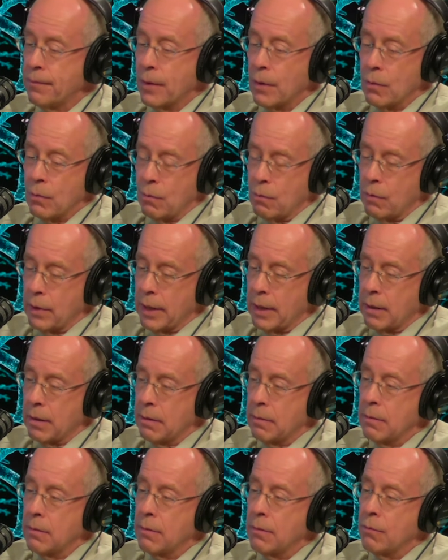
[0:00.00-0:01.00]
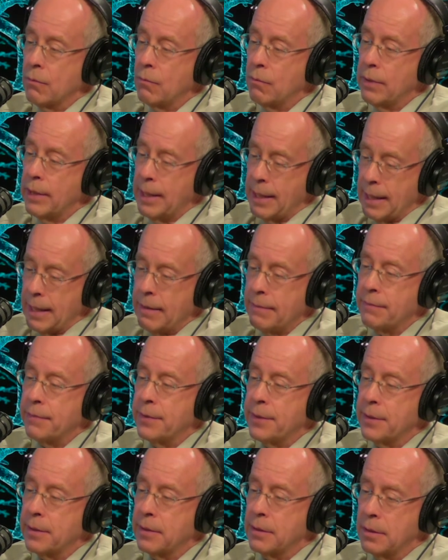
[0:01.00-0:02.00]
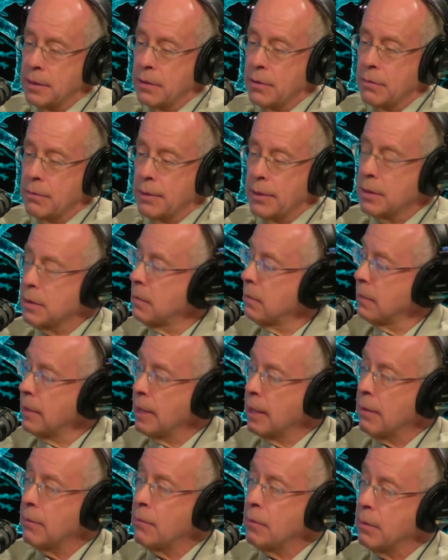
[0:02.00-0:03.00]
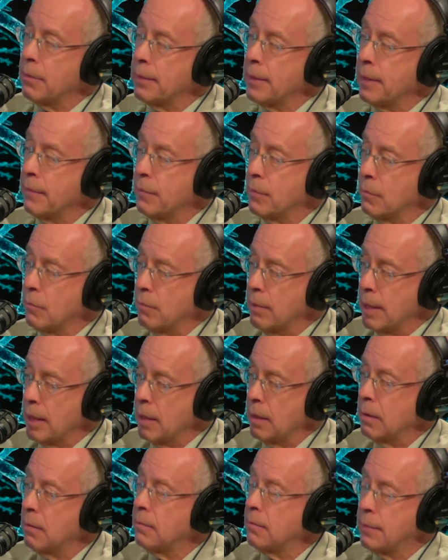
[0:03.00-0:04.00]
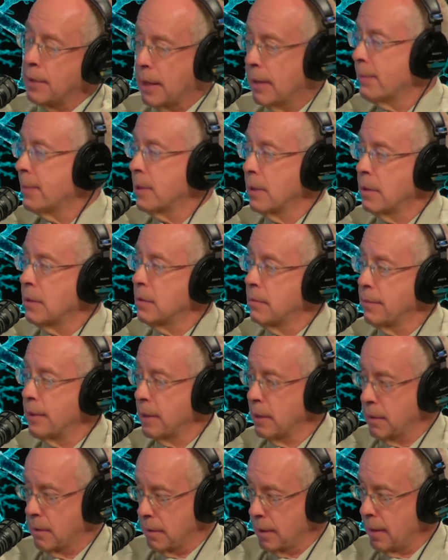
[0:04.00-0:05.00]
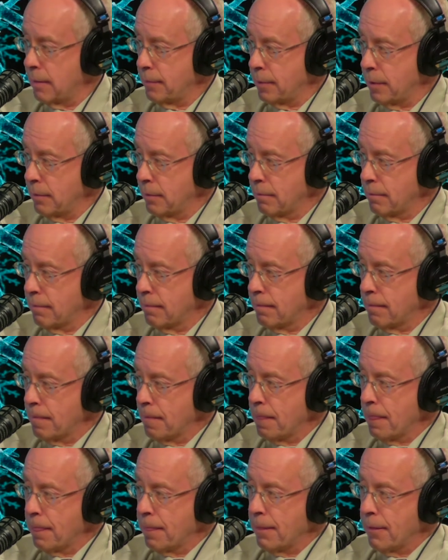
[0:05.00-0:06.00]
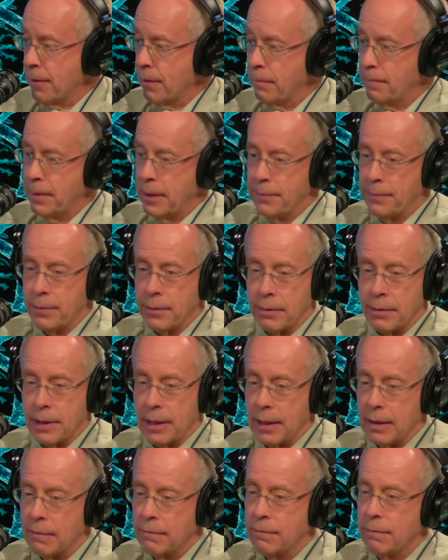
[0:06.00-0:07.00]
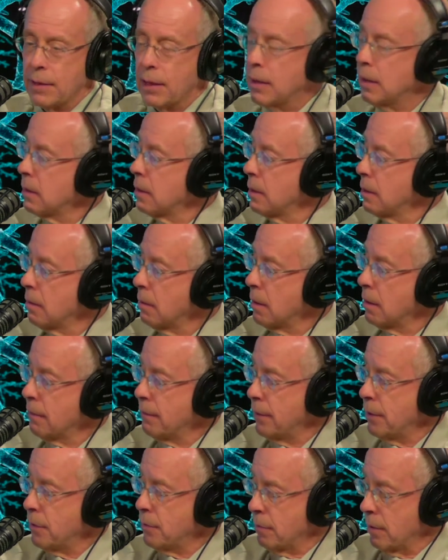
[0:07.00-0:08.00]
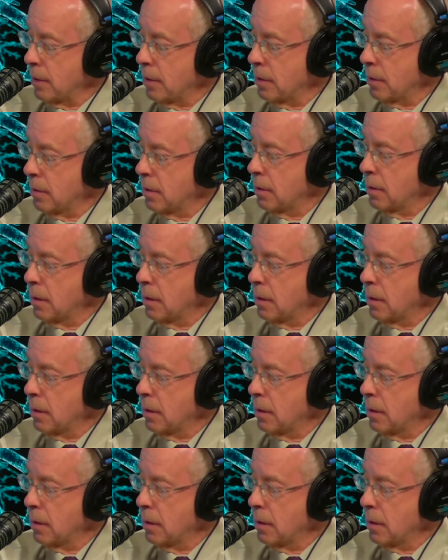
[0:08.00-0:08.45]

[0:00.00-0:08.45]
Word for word: where we have this situation where we, ha- where we have a random population based sample. So people can't volunteer out of interest.